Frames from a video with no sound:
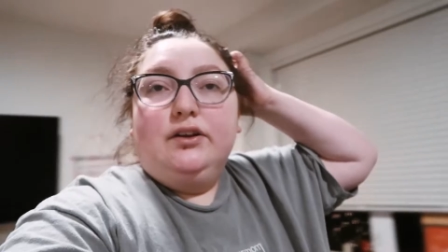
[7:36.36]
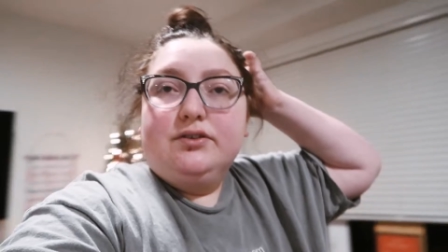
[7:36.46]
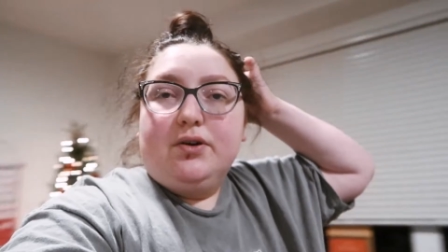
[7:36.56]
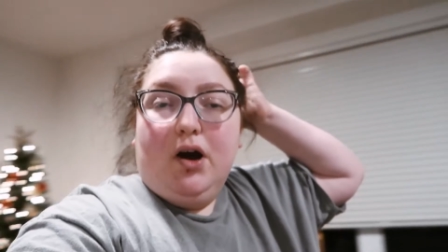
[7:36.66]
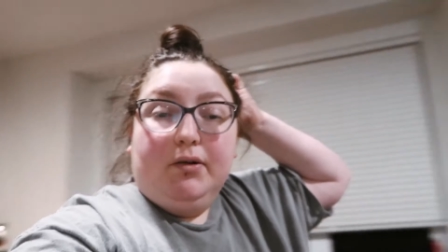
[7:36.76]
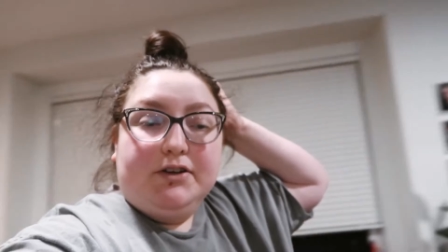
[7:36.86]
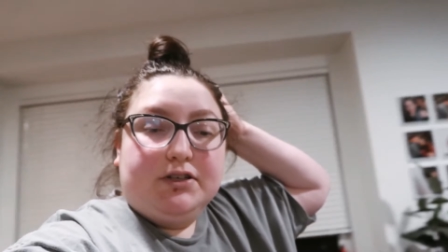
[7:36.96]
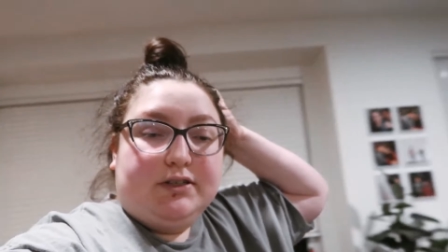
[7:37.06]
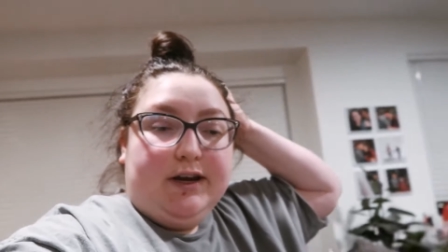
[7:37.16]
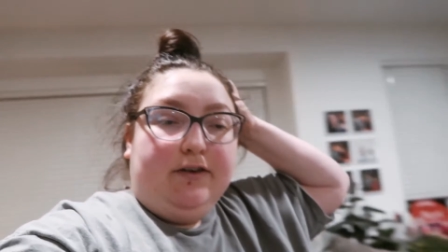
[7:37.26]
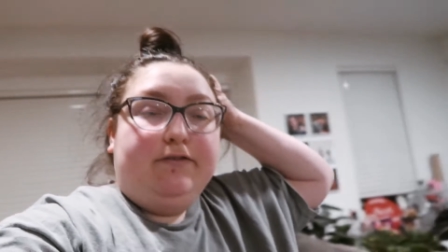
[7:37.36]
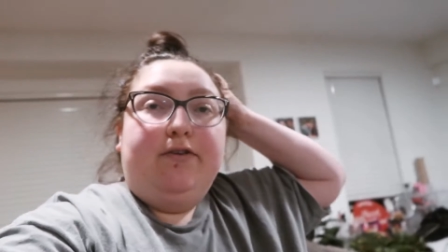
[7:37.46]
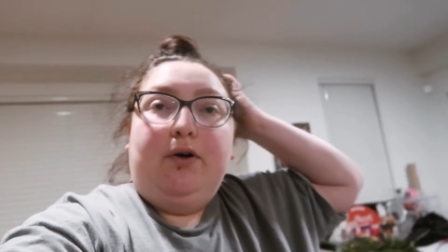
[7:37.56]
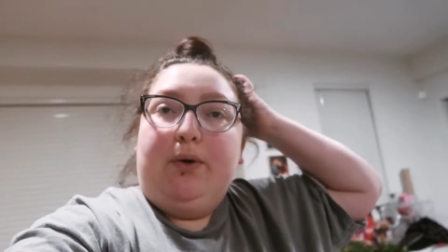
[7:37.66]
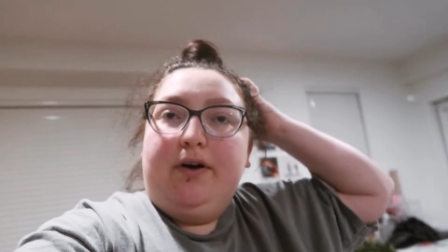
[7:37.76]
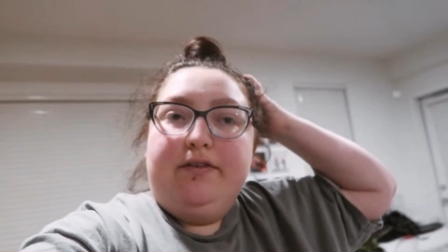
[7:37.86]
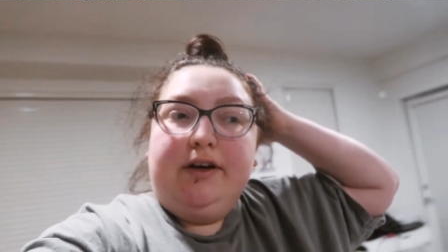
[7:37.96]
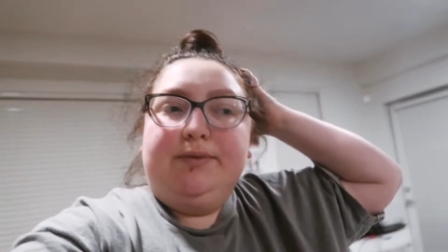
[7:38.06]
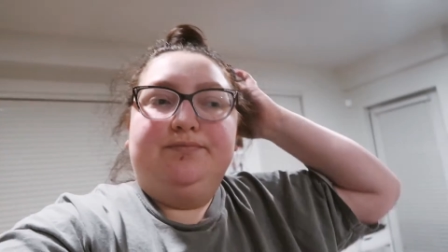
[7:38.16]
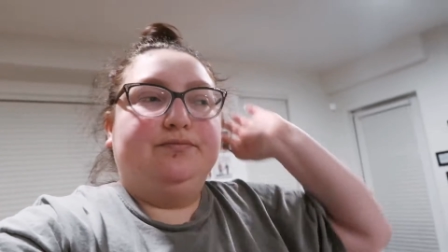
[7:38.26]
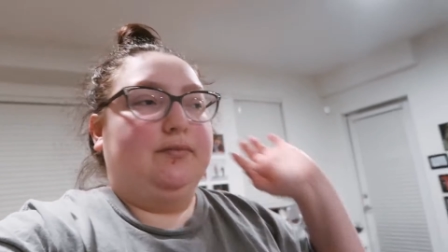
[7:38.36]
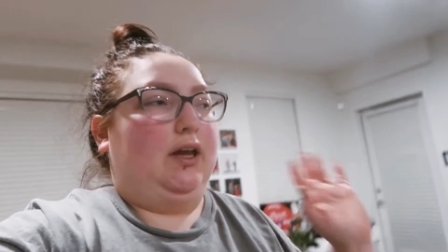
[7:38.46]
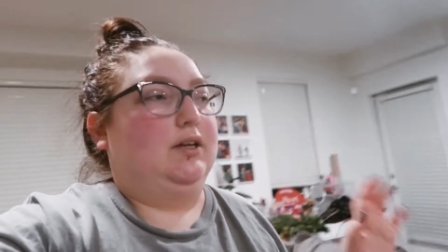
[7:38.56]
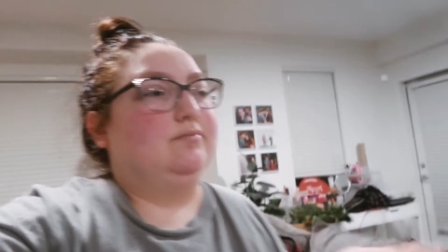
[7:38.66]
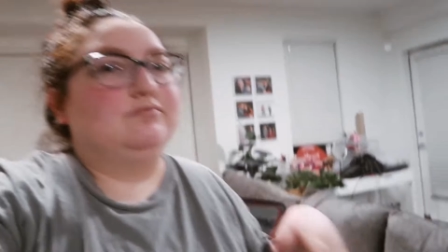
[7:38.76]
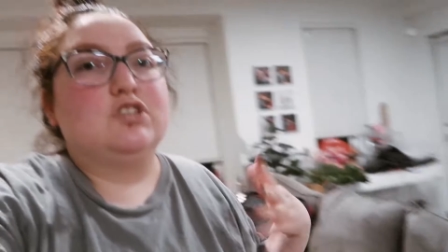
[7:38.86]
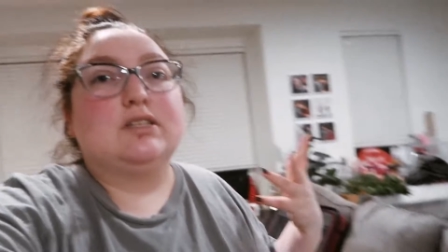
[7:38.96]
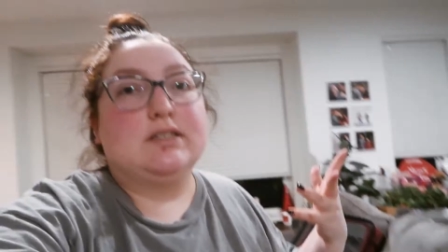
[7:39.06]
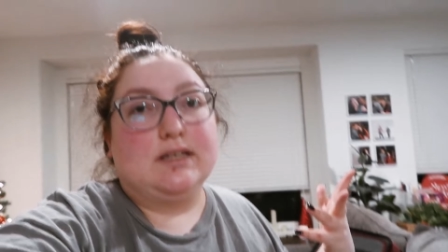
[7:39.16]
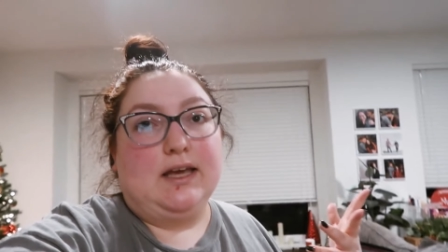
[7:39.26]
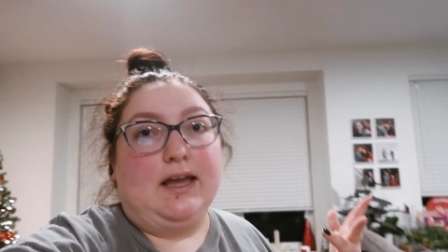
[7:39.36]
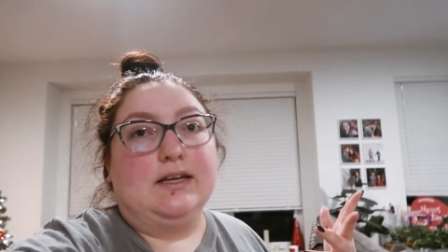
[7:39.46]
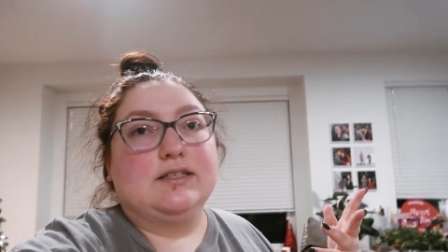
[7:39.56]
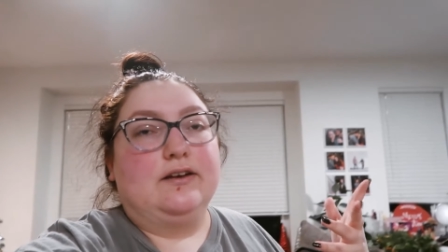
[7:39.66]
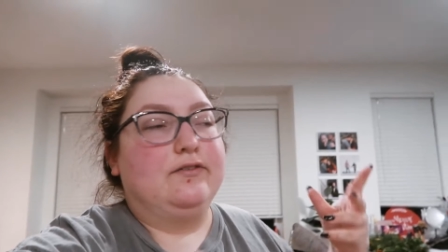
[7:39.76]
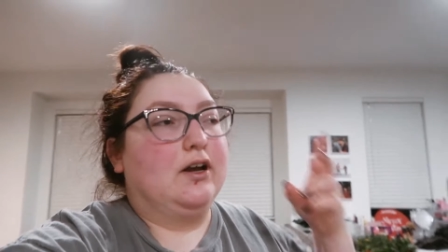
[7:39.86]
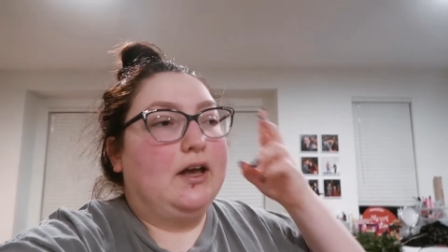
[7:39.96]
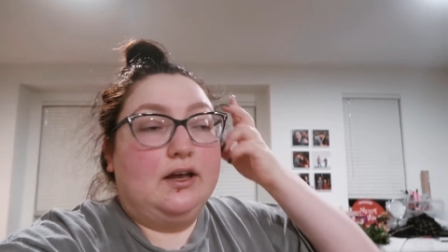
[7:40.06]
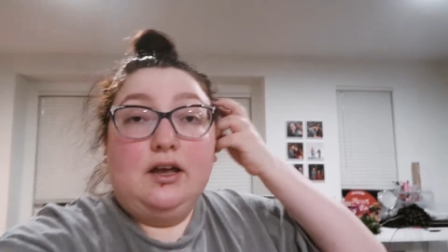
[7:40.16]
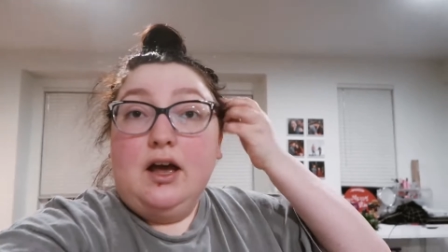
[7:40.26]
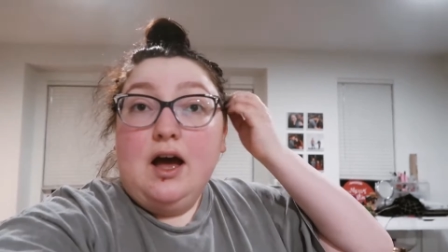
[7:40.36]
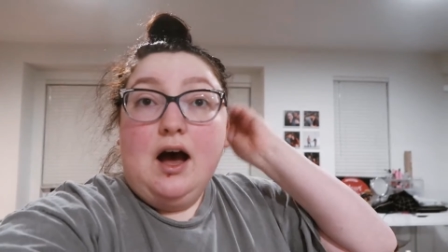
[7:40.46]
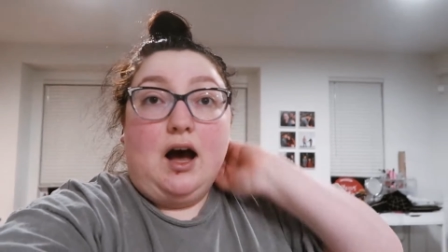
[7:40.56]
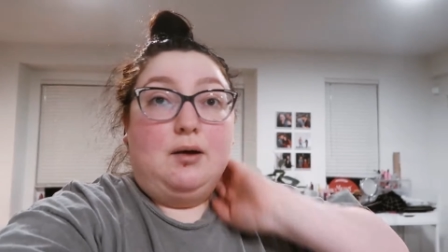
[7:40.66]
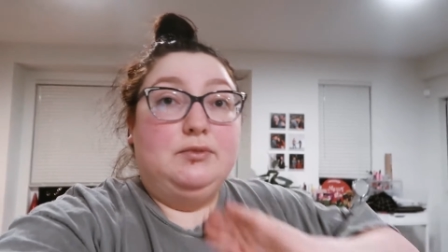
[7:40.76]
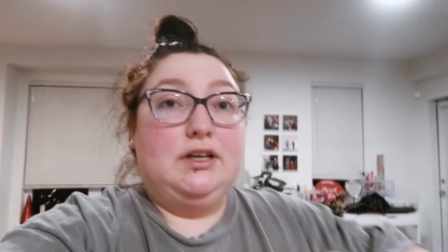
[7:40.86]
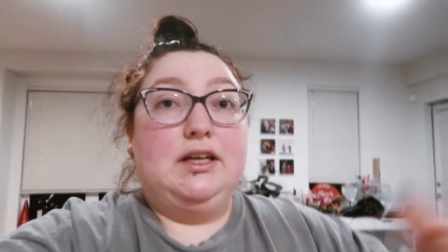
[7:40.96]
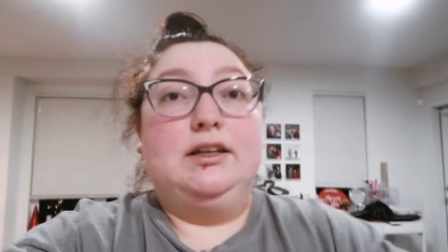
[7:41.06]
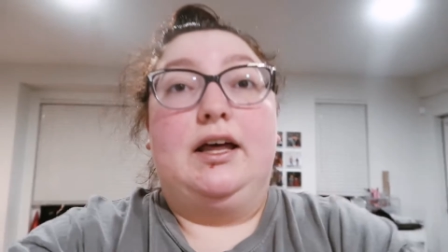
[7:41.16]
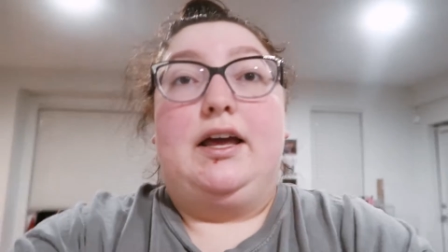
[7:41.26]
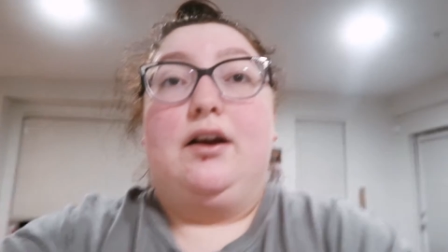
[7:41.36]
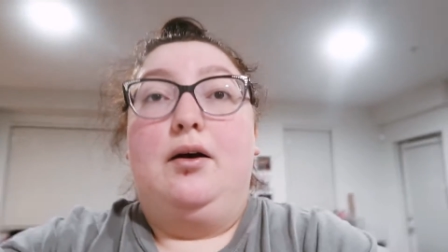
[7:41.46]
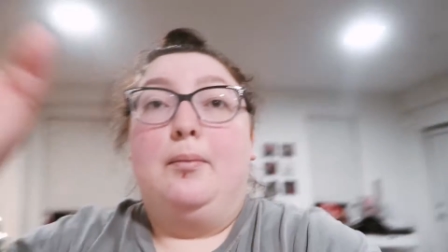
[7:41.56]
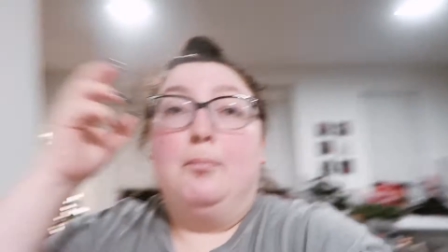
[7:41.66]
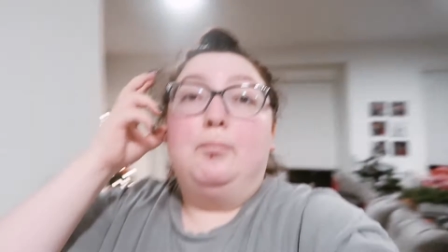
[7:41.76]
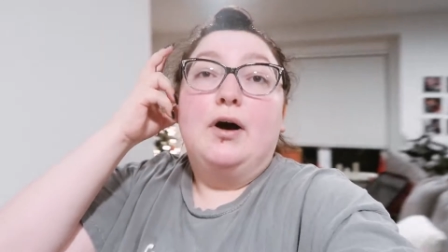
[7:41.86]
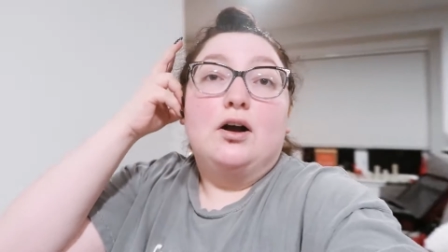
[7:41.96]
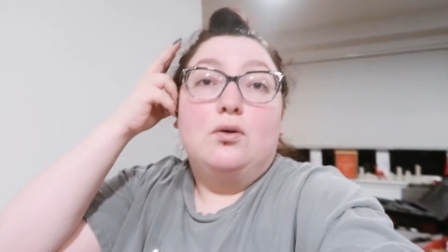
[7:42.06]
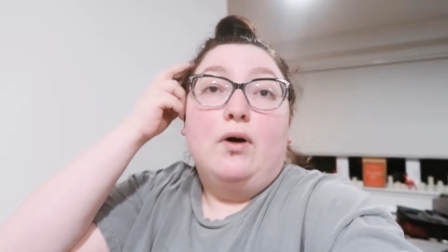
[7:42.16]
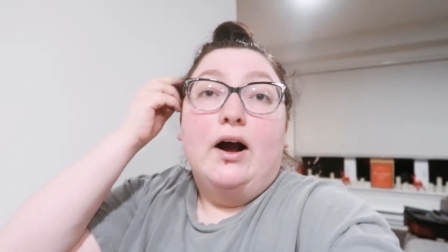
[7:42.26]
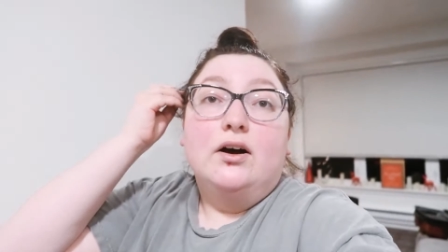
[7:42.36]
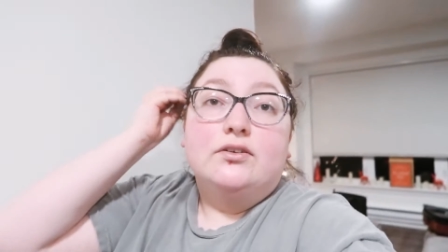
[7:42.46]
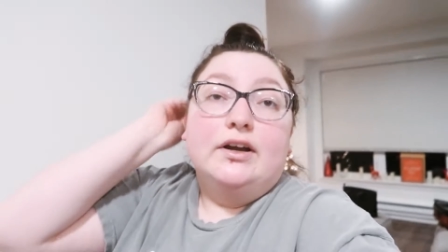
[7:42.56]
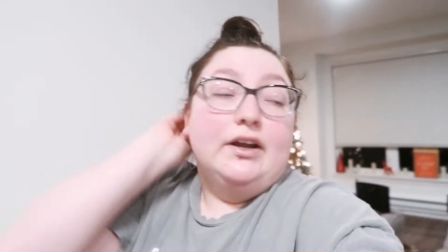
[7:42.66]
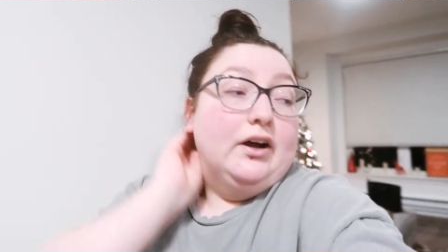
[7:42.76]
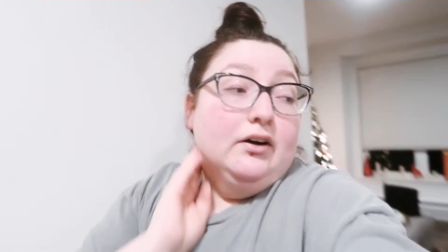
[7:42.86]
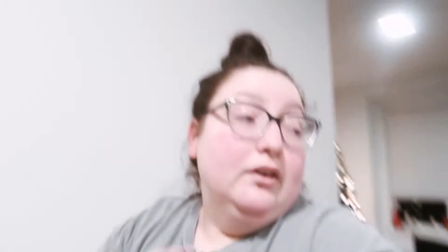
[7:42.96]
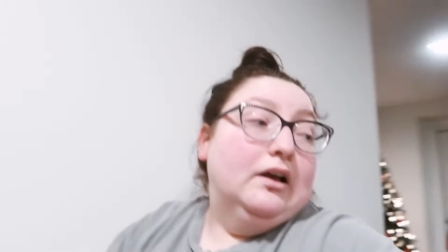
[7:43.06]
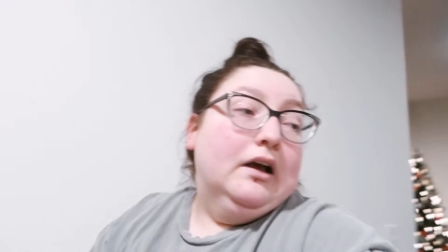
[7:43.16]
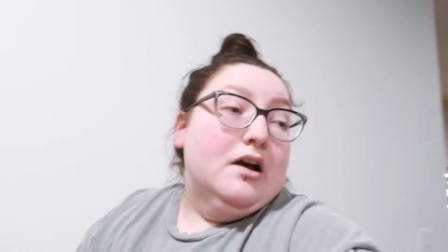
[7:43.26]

I also always just take a photo of it, like just in case I forget. I'm looking like buck wild right now.